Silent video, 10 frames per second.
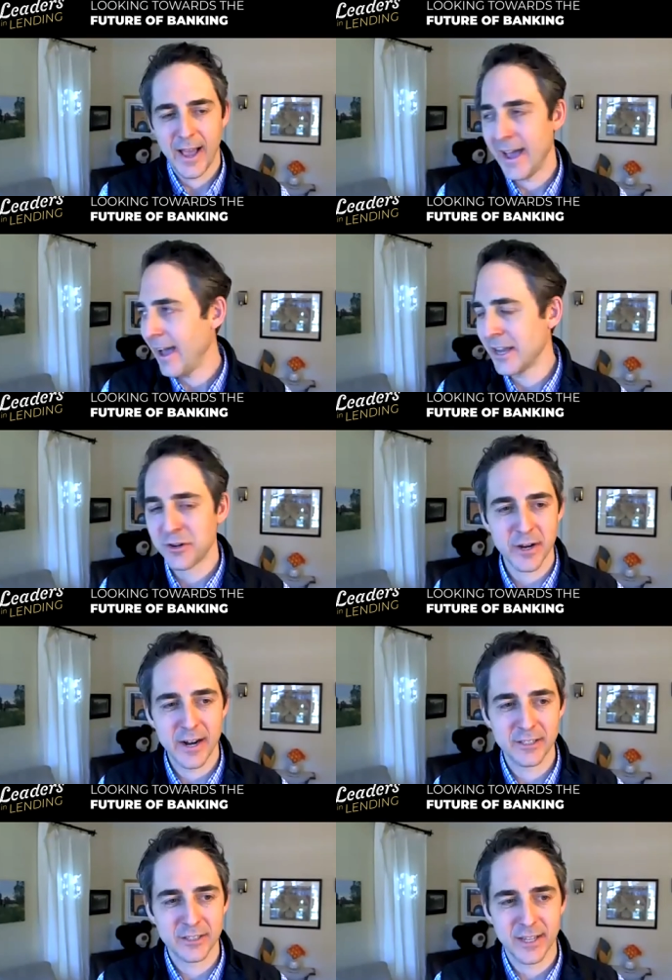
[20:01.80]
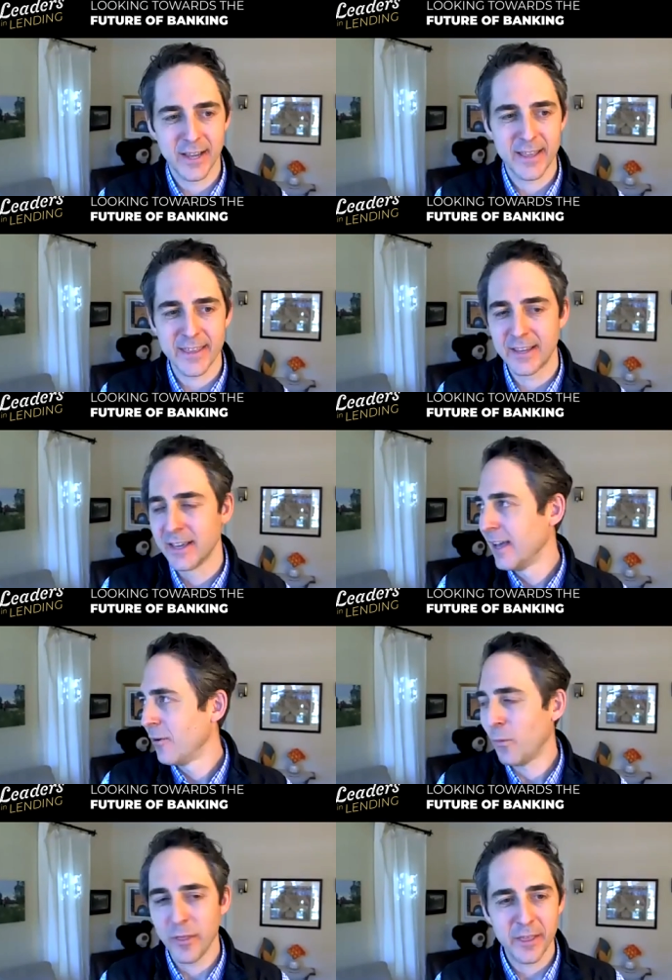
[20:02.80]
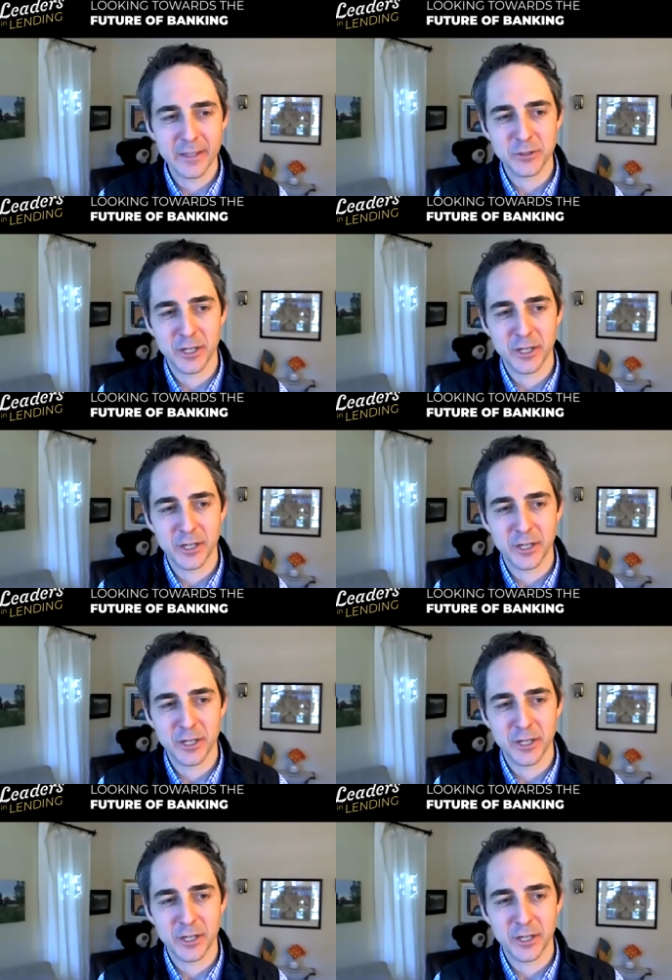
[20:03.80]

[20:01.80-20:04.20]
I, I agree, and I'll just say I think one thing that was